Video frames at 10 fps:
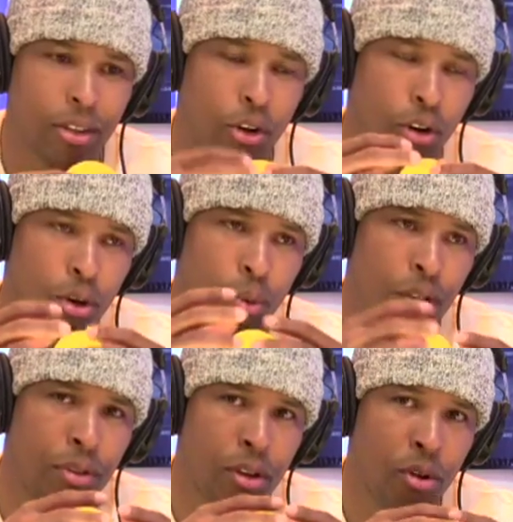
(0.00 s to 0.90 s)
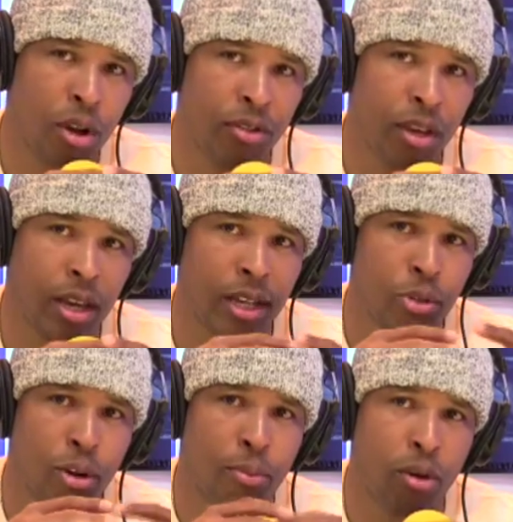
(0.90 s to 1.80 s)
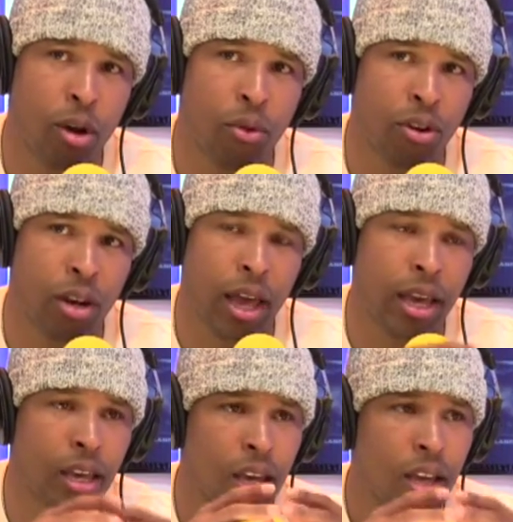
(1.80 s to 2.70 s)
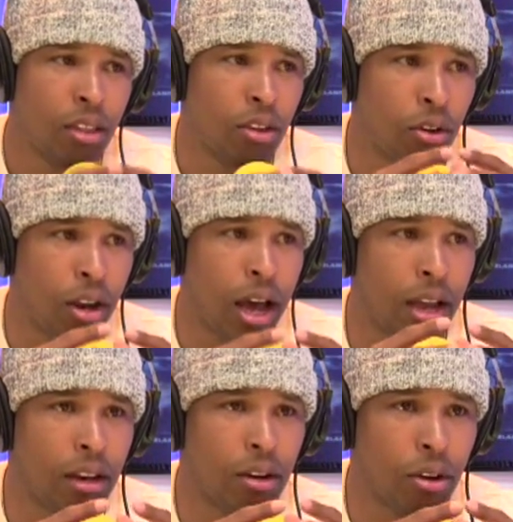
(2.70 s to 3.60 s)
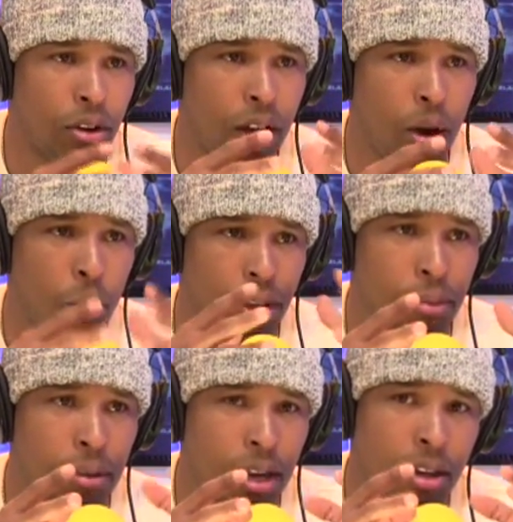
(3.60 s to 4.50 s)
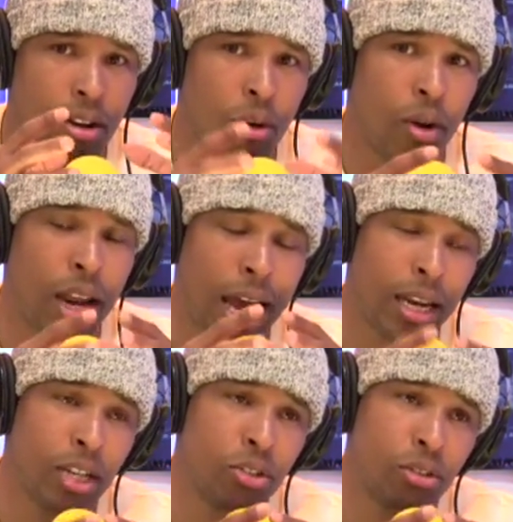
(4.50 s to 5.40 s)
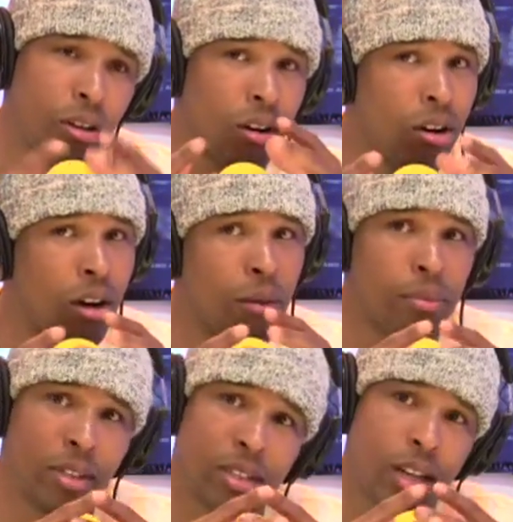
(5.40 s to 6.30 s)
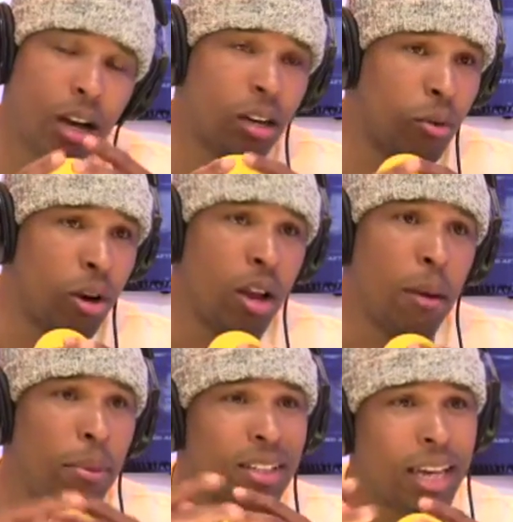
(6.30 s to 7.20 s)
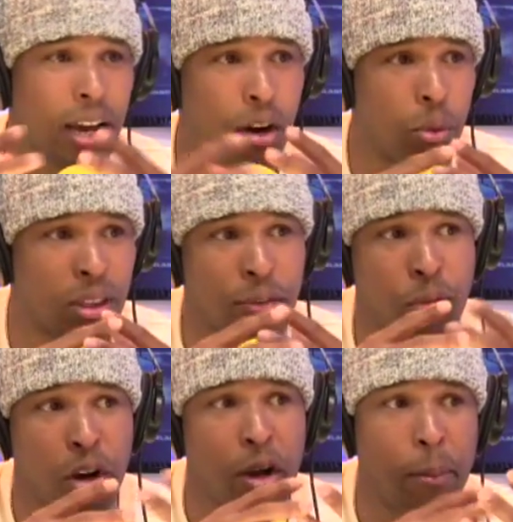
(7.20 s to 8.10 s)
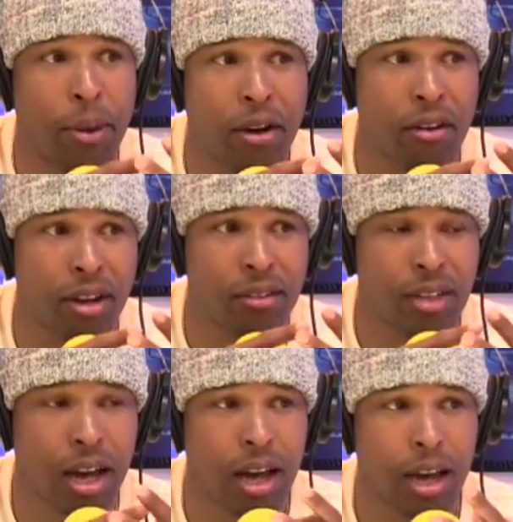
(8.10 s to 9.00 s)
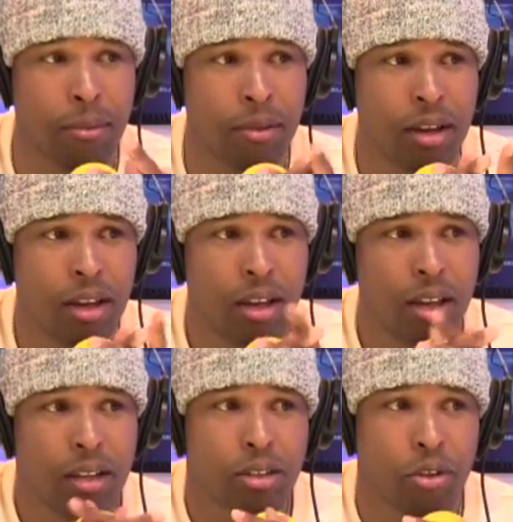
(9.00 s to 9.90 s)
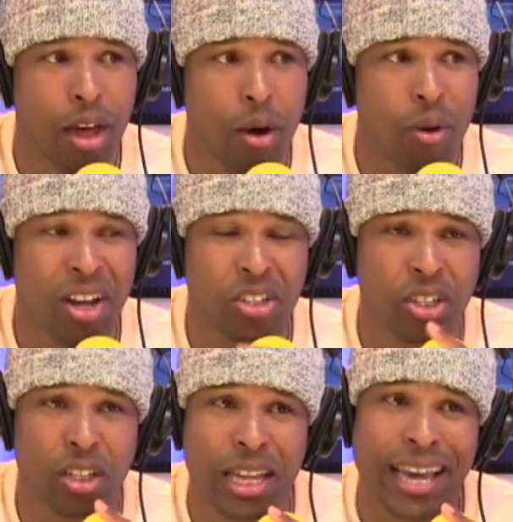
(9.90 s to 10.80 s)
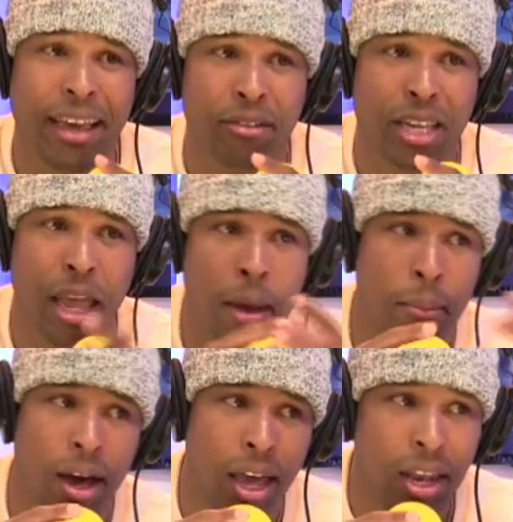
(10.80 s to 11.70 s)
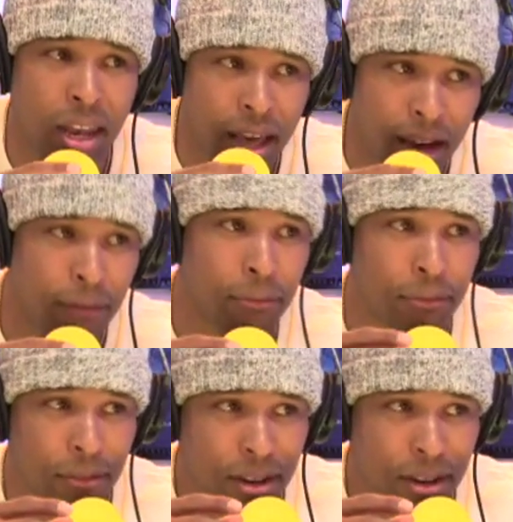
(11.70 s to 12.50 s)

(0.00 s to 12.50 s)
the girl with you and then get to a point well, where for whatever reason he not, didn't feel you're not with me. Yeah, you know what? I need you to go home. This is not going to work. But, but also, take her with them for a, a period of time. Yeah. So that way she that gives him enough